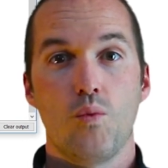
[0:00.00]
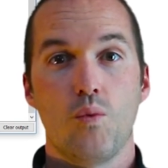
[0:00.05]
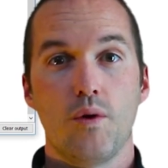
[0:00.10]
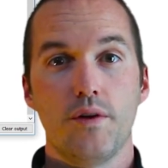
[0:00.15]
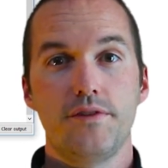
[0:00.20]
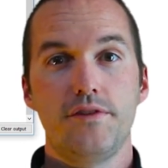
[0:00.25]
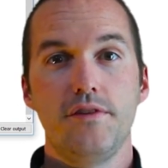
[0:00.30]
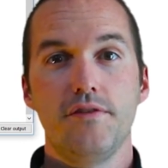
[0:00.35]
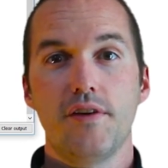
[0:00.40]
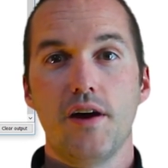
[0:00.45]

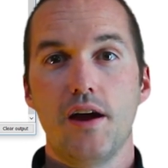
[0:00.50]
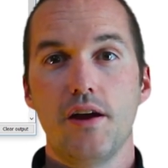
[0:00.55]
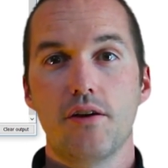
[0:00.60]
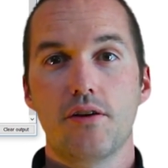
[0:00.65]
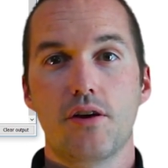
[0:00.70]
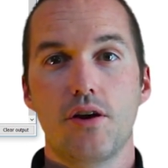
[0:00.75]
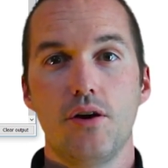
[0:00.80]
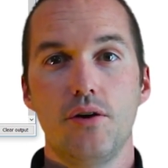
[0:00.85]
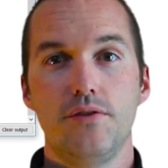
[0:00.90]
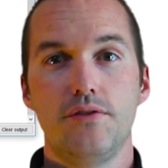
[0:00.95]
Once you've got your
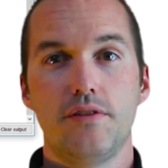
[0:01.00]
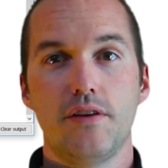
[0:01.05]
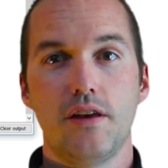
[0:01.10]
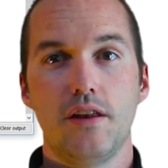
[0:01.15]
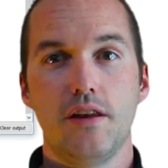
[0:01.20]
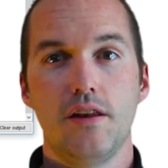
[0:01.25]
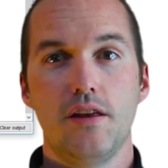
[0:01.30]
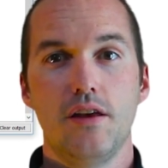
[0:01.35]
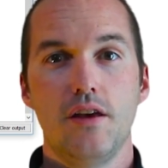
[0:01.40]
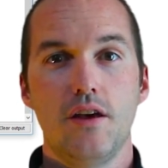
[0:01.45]
codes
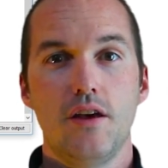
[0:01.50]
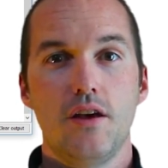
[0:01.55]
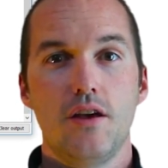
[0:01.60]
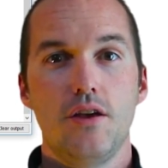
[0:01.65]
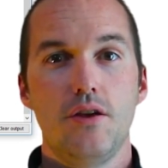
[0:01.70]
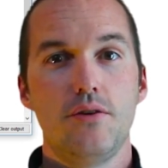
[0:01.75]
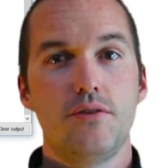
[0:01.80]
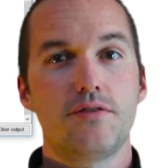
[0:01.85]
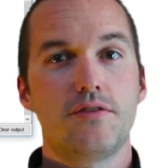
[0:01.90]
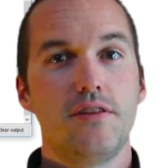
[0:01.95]
in,
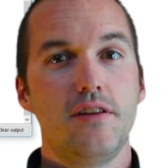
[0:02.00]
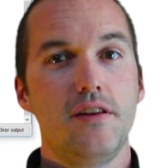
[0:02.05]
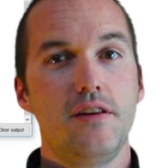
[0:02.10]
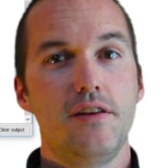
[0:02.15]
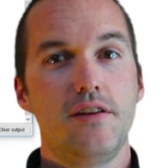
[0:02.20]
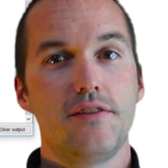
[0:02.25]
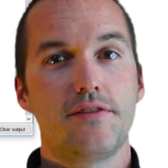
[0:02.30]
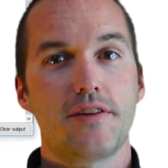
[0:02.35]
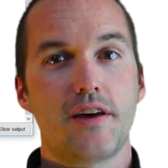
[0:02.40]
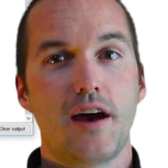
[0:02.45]
you just need to
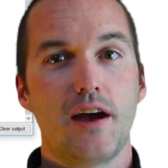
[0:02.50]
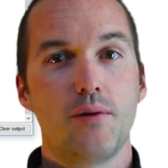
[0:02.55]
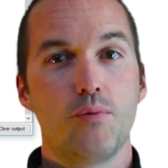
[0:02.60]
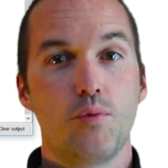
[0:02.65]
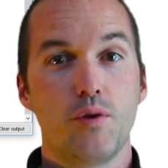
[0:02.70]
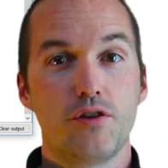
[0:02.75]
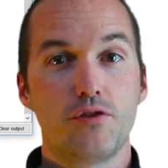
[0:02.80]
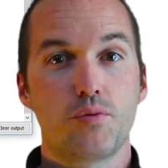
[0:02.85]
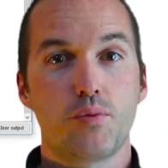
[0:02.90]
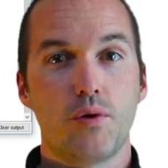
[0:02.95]
decide
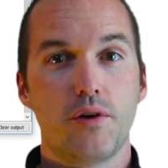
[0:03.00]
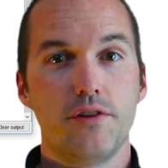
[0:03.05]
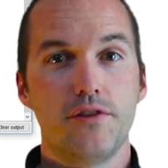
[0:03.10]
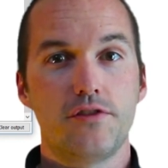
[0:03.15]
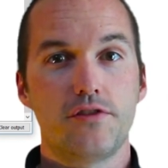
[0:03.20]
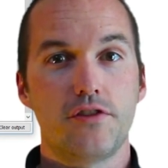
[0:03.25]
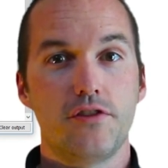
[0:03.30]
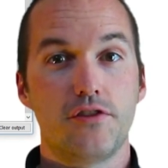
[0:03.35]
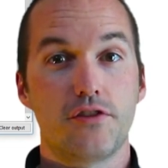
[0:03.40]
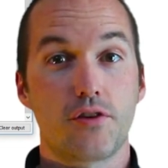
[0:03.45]
which
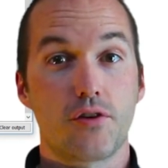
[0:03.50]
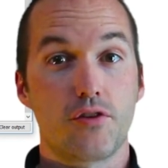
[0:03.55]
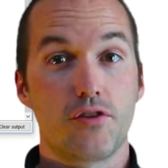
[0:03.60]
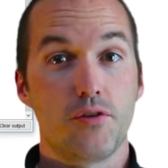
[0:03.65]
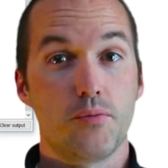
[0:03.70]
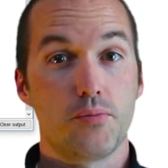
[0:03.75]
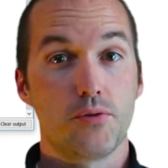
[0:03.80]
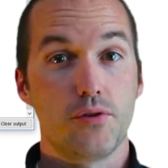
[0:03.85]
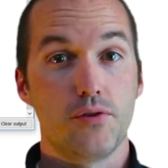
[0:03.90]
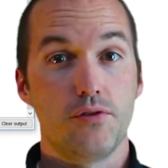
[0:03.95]
ones should turn
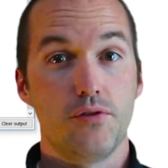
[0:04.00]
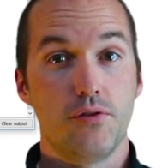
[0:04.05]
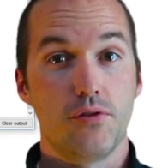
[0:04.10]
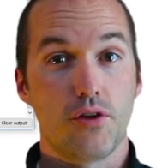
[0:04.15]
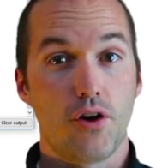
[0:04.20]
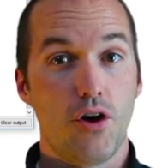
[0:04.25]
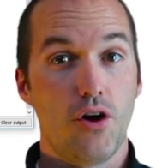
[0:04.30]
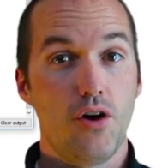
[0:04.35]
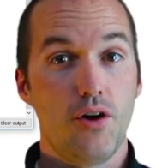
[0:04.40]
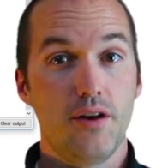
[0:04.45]
your Bluetooth
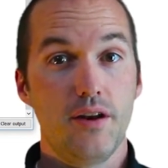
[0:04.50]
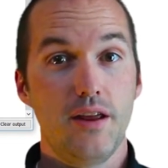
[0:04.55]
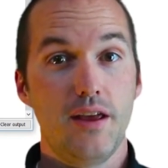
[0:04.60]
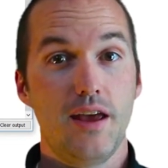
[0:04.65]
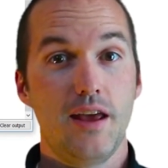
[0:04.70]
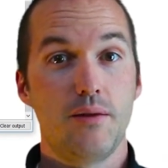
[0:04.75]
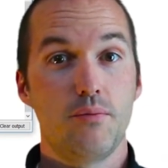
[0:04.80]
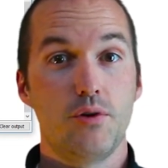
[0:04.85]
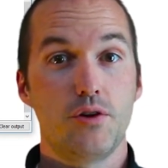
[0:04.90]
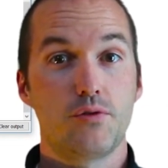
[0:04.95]
on
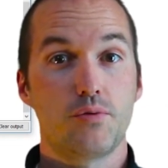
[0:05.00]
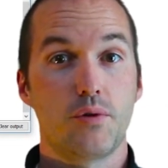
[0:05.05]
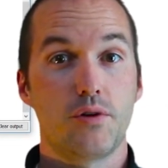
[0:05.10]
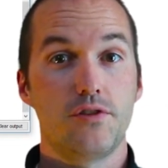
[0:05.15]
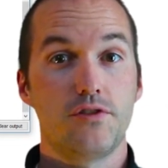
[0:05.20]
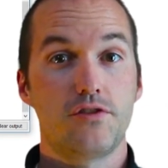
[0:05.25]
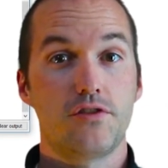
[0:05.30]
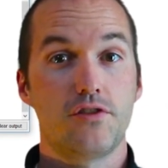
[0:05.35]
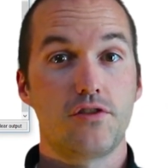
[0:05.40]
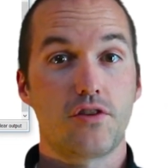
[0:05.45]
and which
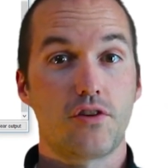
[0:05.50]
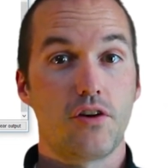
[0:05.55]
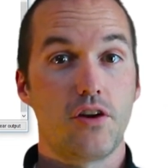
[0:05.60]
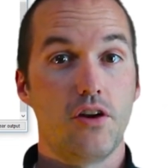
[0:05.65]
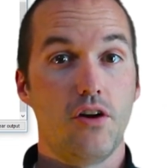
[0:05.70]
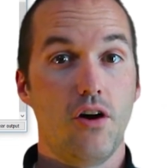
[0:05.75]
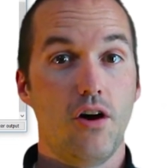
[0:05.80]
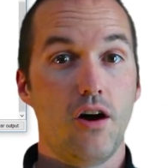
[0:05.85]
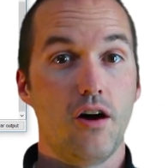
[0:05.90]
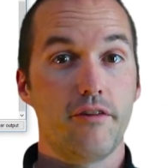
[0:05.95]
ones should turn it
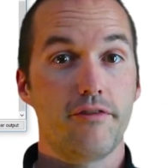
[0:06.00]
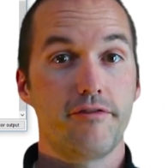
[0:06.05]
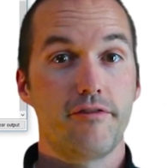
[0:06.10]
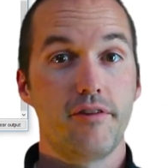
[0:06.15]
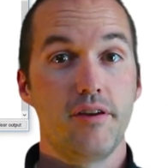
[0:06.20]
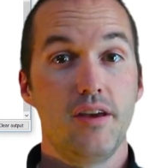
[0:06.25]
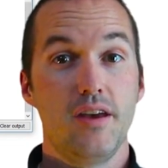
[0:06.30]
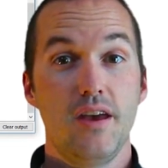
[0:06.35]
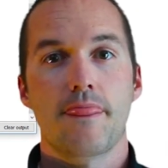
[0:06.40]
off.